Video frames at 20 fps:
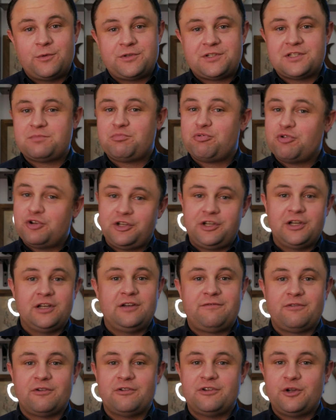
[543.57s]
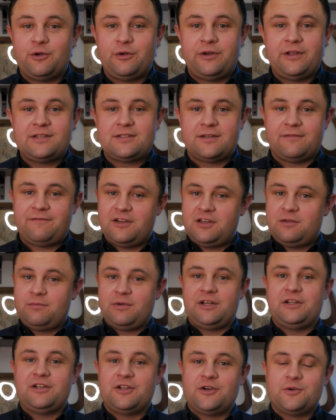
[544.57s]
which is pretty good for annuities if
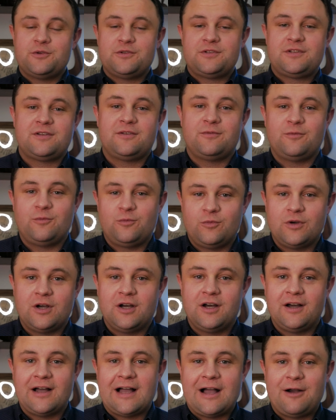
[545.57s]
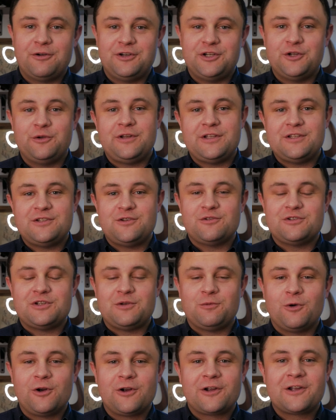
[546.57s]
anybody knows how annuities
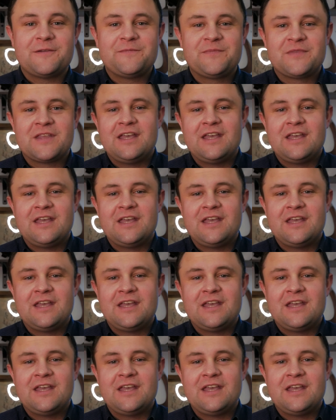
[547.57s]
usually work.